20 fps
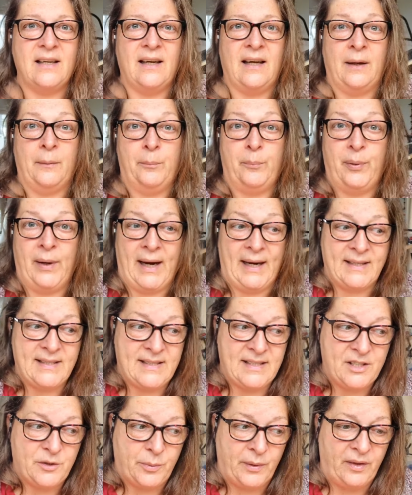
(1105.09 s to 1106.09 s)
and
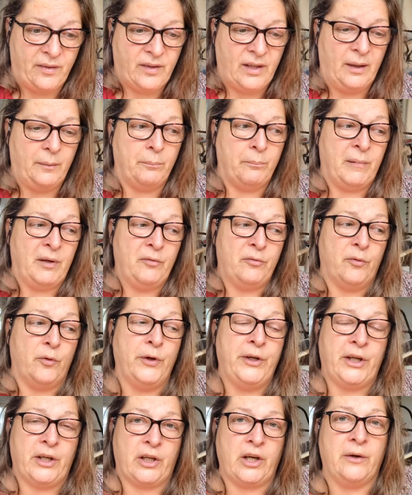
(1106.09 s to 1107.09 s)
practice with it before
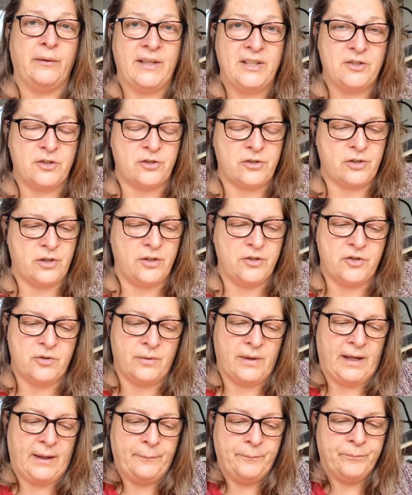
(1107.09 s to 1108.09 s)
you go into
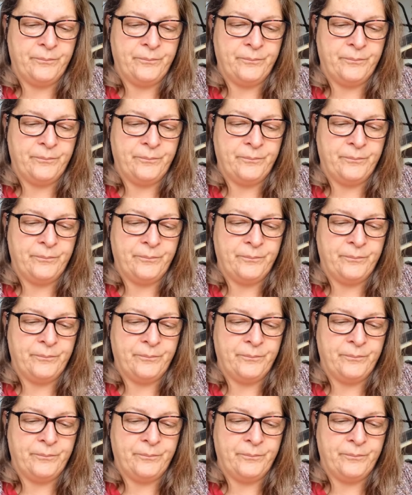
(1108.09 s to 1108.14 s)
surgery.